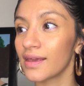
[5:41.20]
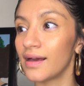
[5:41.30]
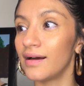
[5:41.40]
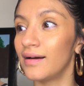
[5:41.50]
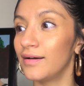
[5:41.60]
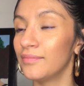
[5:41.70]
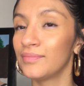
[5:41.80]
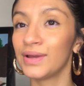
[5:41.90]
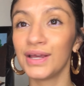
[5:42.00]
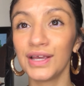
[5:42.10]

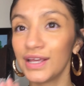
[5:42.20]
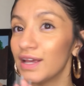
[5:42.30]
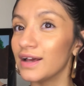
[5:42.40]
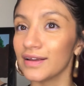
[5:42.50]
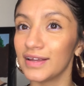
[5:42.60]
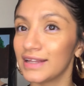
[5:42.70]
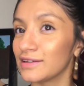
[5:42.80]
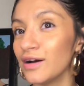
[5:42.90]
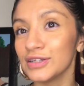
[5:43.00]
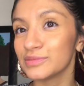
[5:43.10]
at the
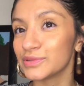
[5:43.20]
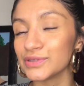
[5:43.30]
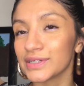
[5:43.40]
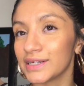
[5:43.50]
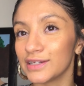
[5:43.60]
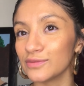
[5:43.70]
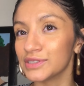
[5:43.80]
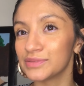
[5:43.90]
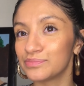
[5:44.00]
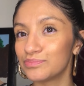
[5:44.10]
hospital again, it was